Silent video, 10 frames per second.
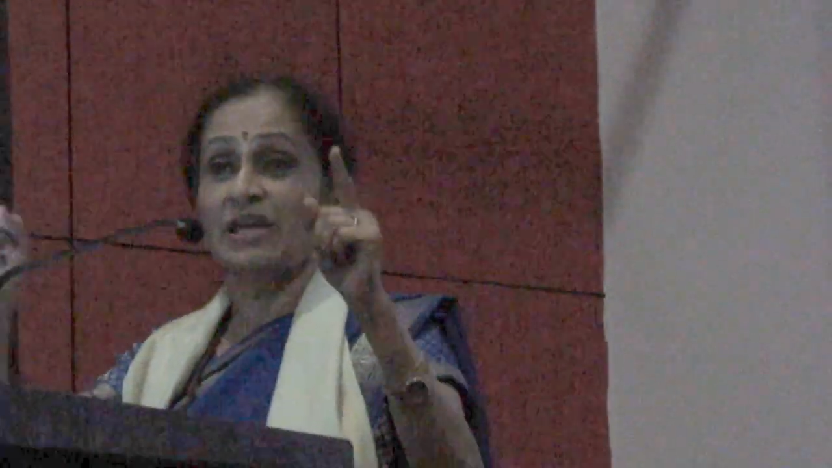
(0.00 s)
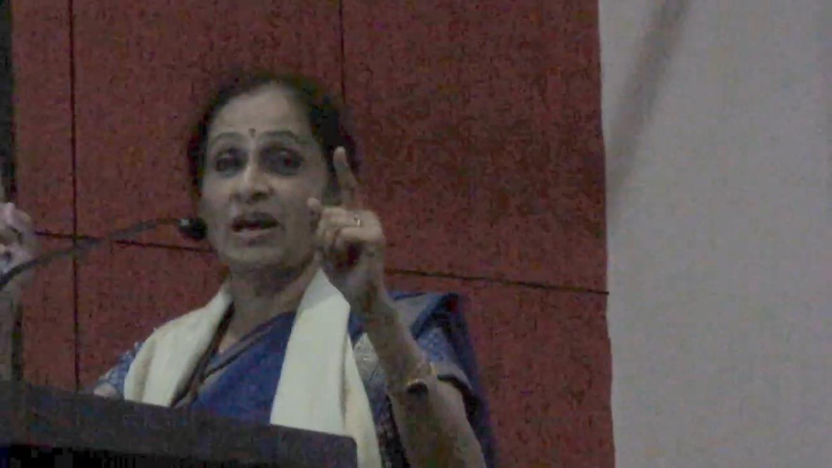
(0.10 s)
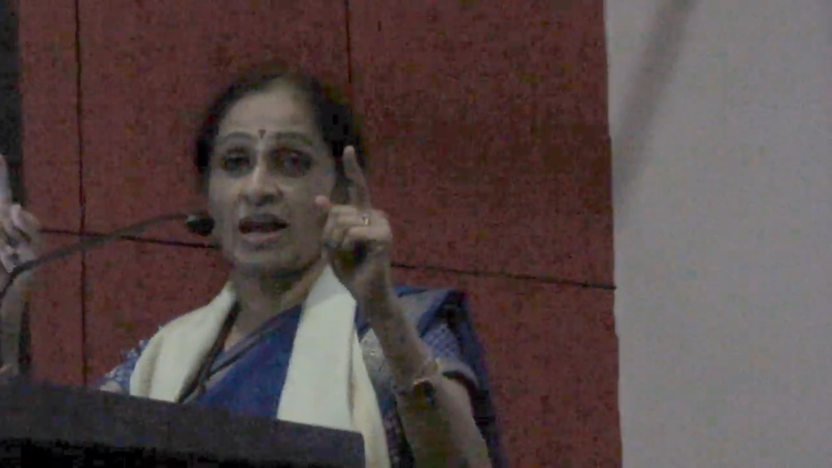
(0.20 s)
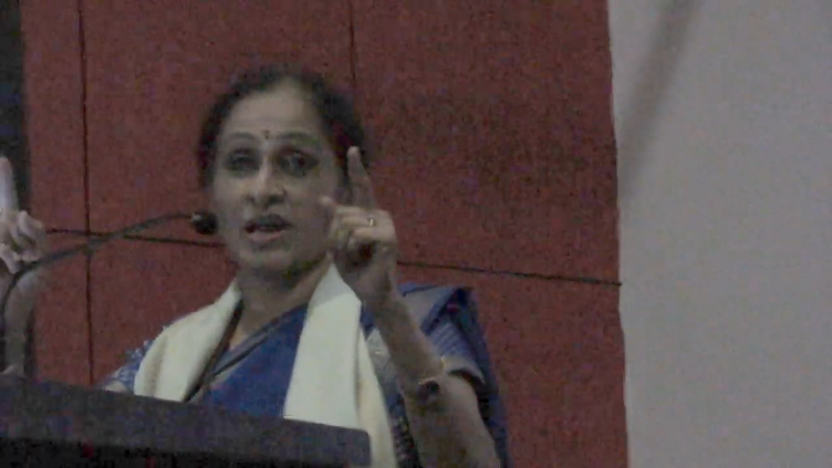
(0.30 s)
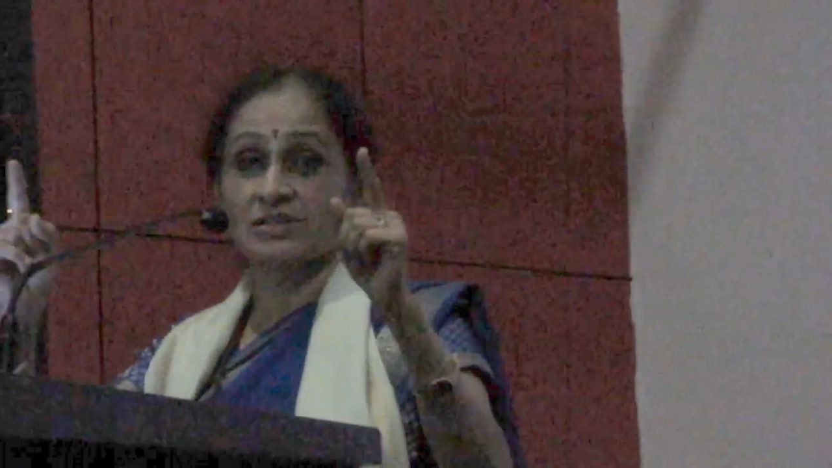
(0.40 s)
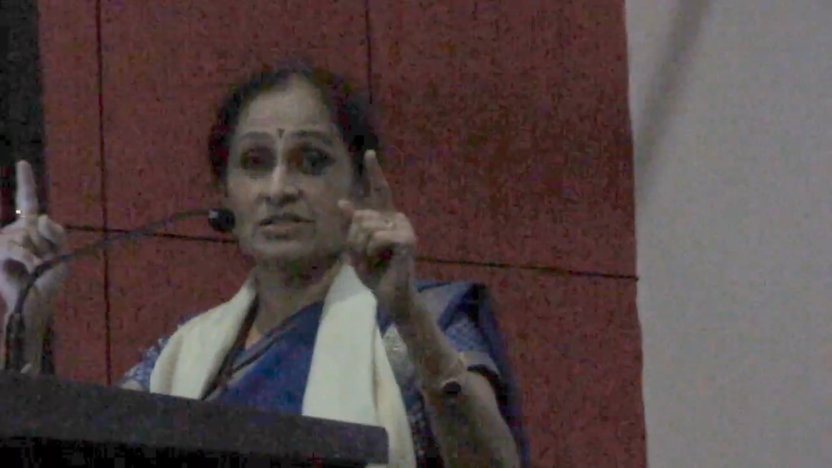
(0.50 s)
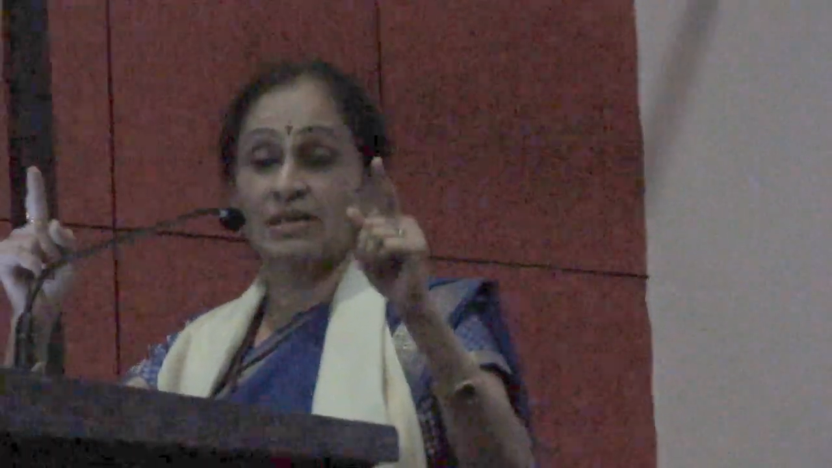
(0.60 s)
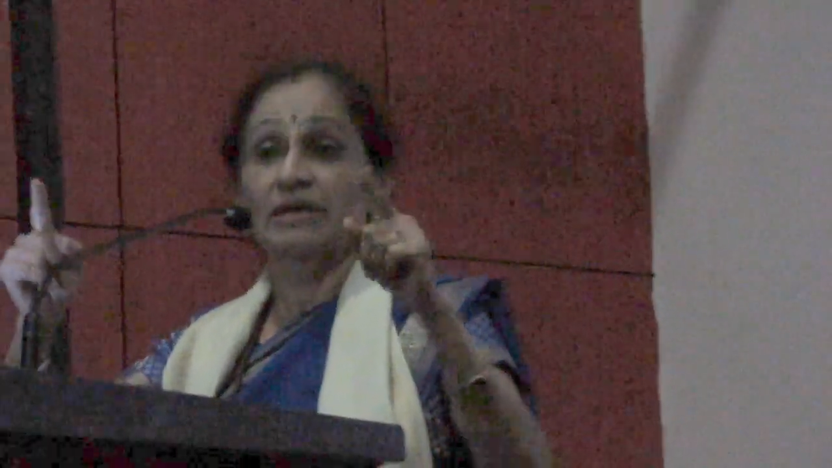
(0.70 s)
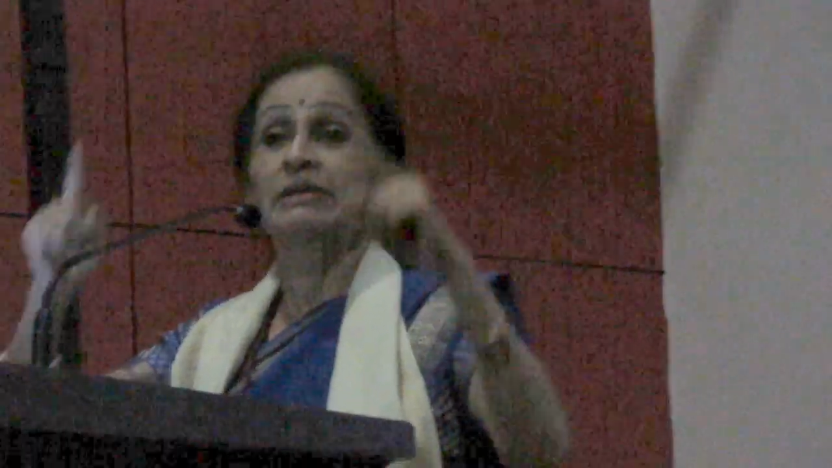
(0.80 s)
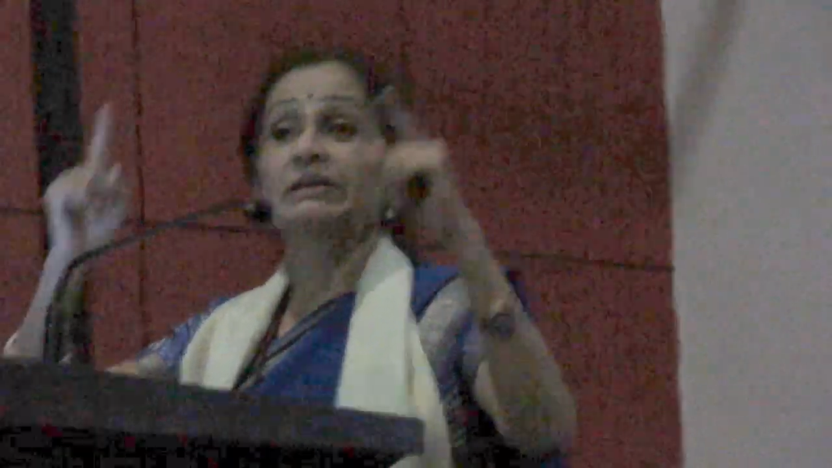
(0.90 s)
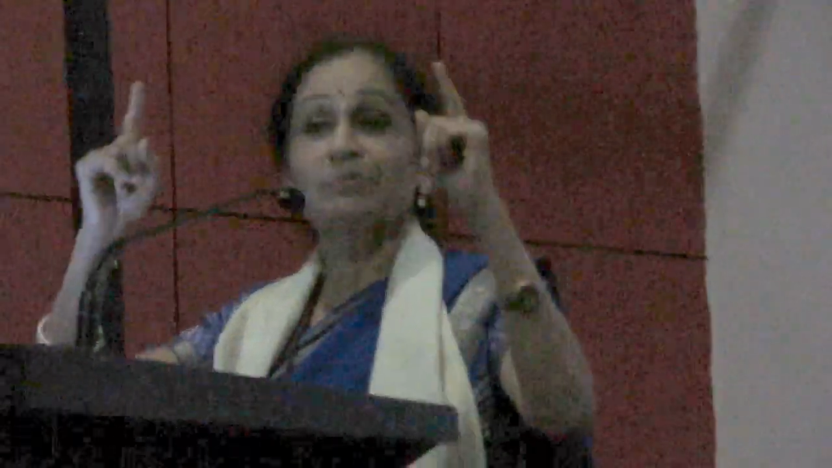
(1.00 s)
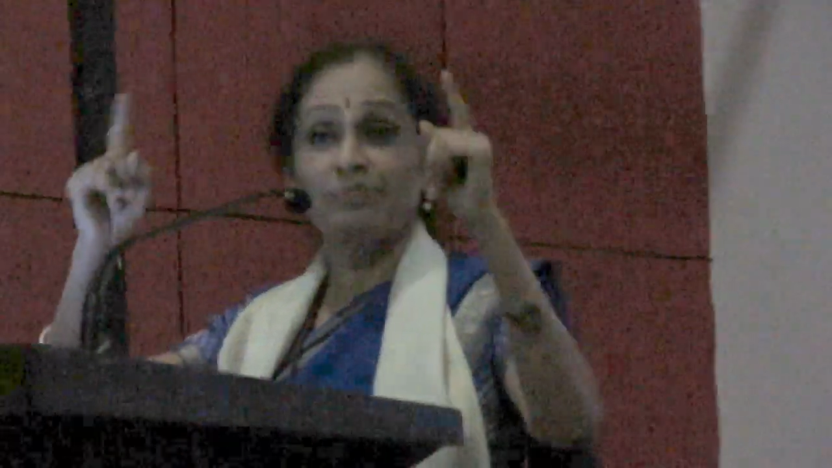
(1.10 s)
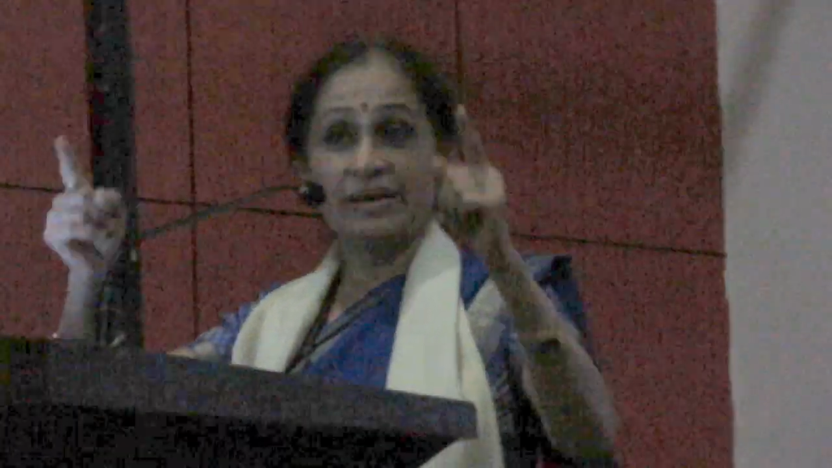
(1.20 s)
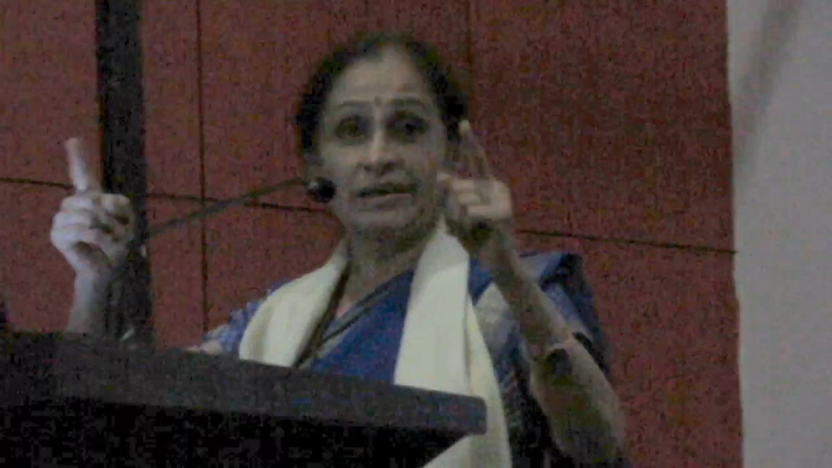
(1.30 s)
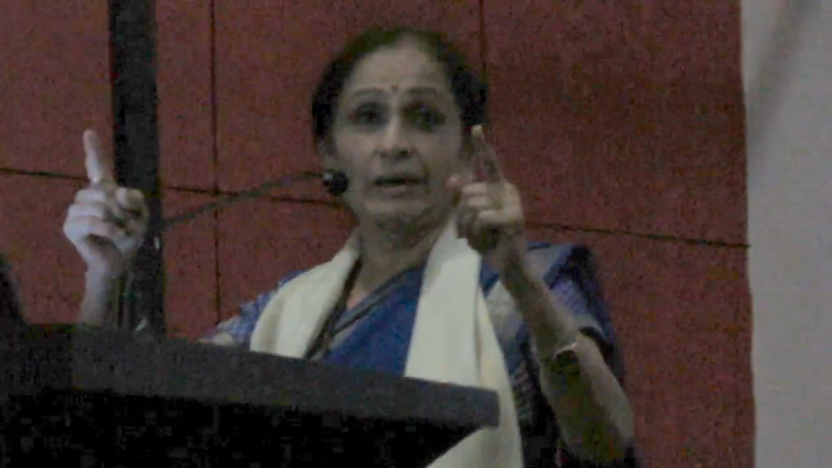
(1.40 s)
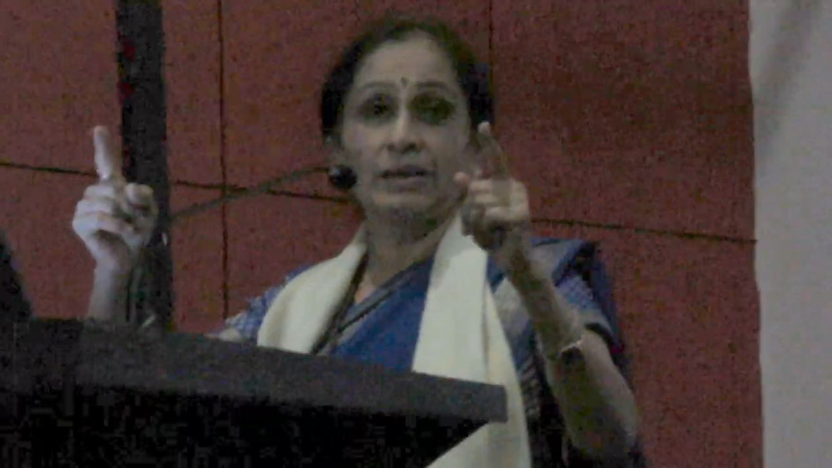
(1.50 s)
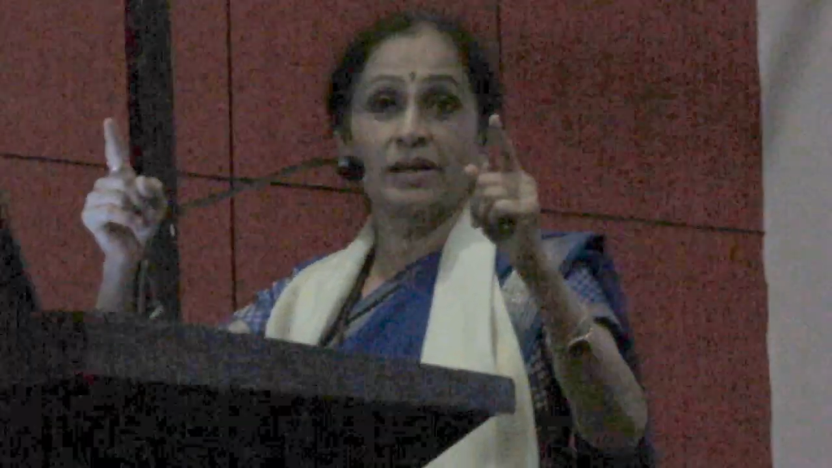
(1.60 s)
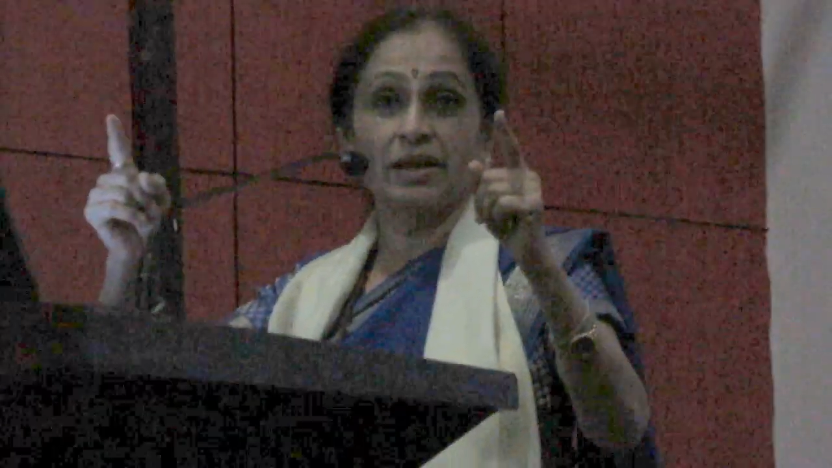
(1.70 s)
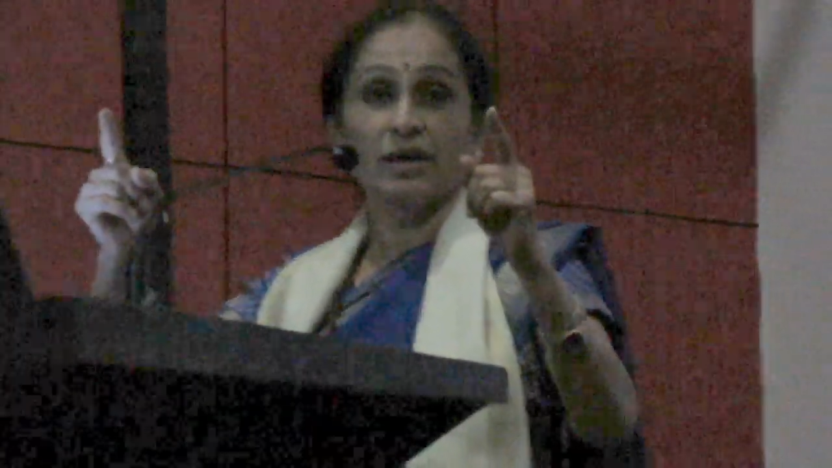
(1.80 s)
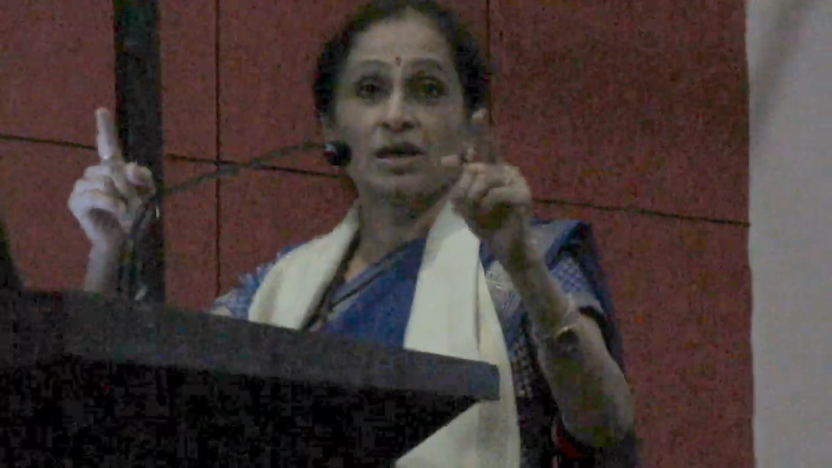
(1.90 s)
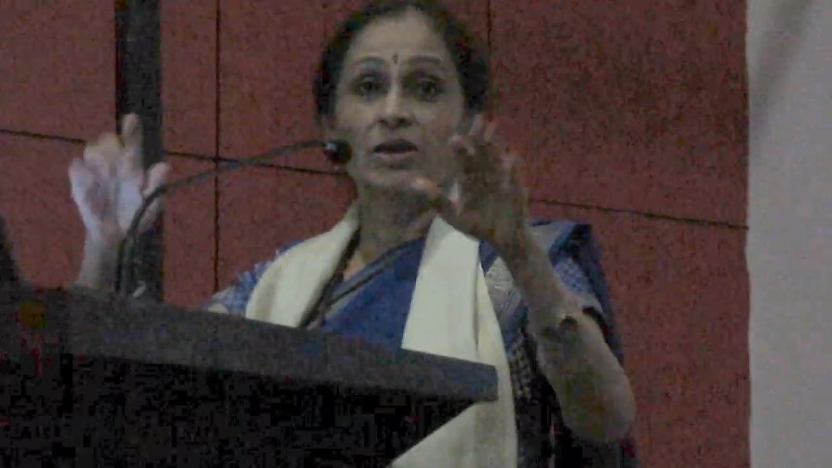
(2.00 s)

hands repeatedly,